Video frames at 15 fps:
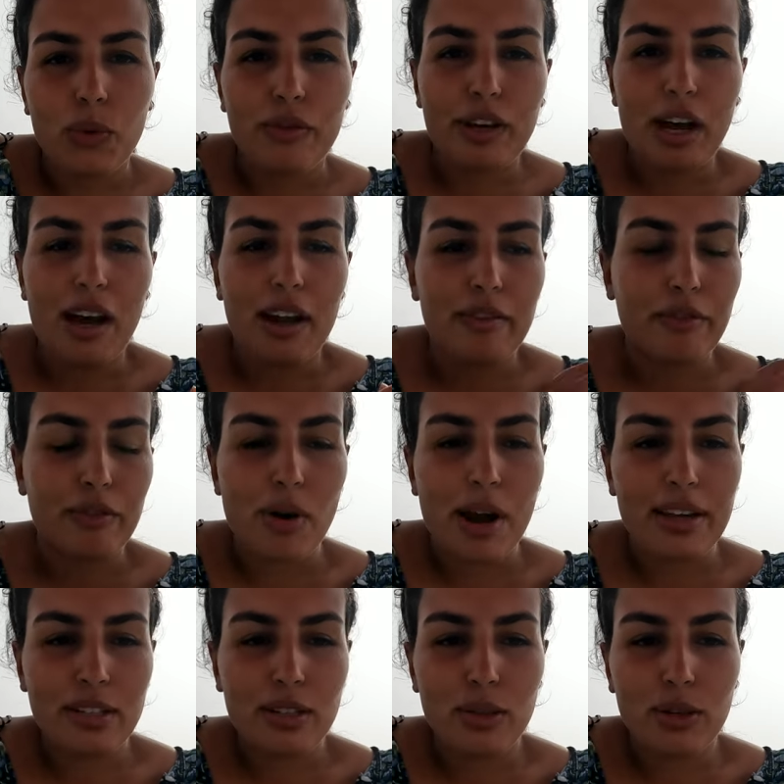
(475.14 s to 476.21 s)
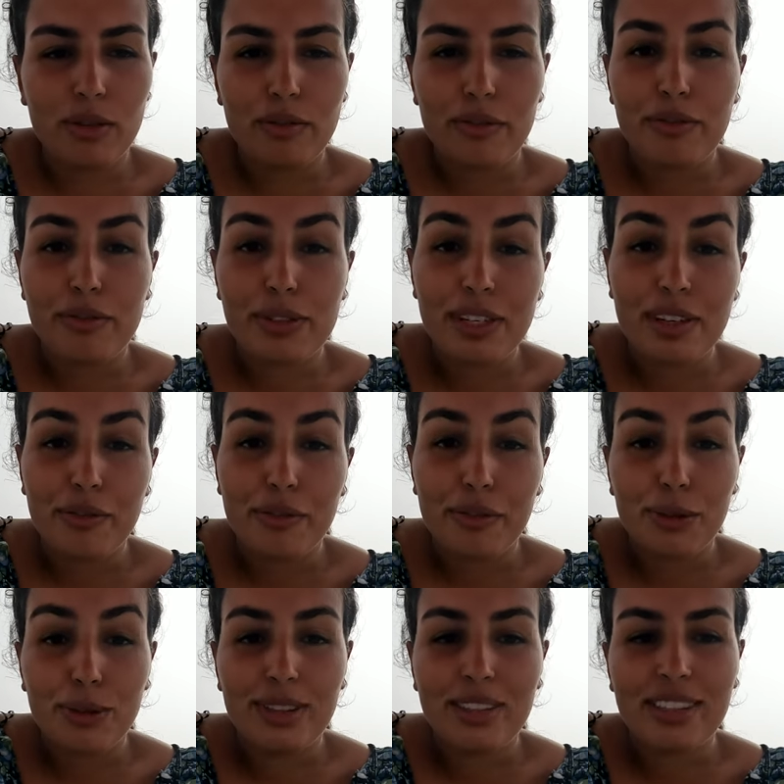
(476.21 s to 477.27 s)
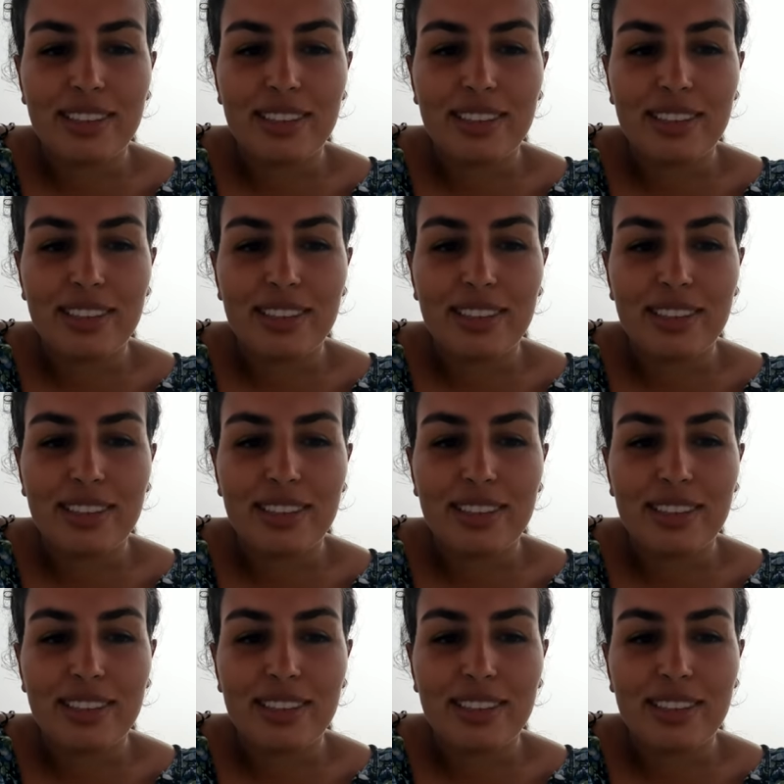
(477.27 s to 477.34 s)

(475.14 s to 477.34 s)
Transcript: We've got a variety of seafood